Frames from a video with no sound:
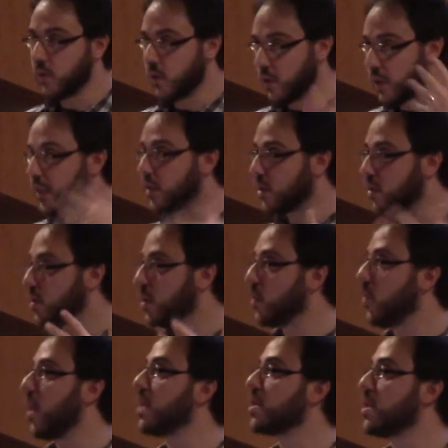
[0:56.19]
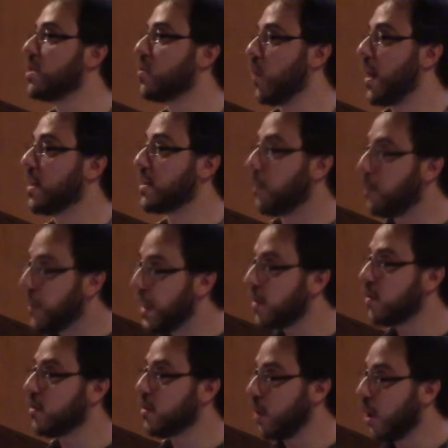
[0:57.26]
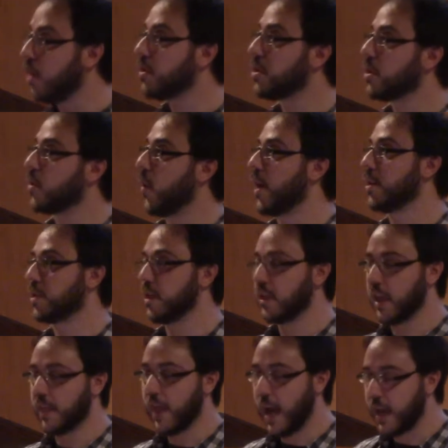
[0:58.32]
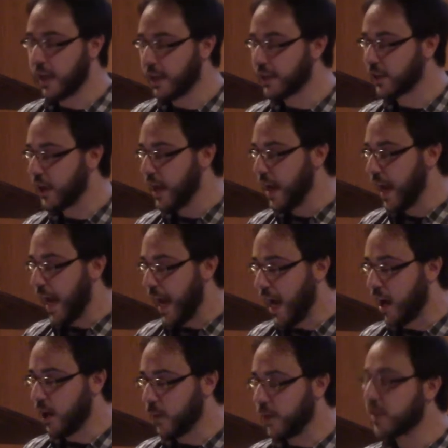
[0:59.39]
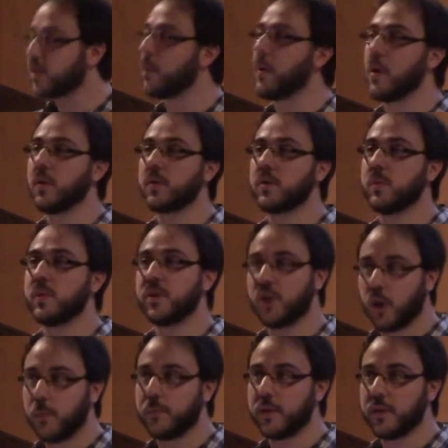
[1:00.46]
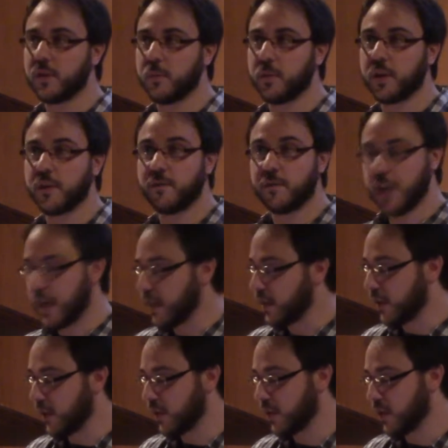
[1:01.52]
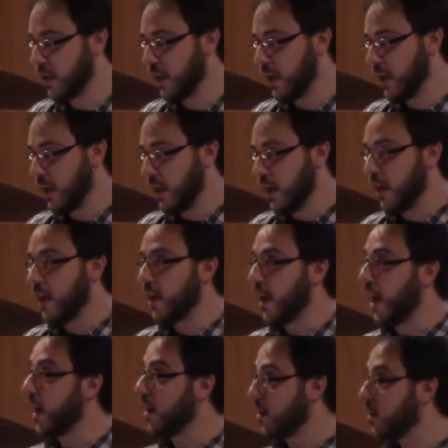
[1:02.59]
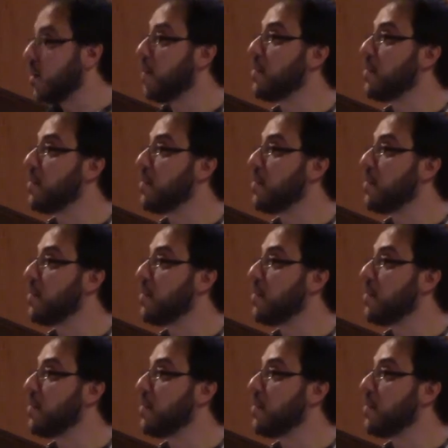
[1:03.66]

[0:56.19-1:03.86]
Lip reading: these two questions raise a larger question, and that is, how are we supposed to interpret the book of Genesis? In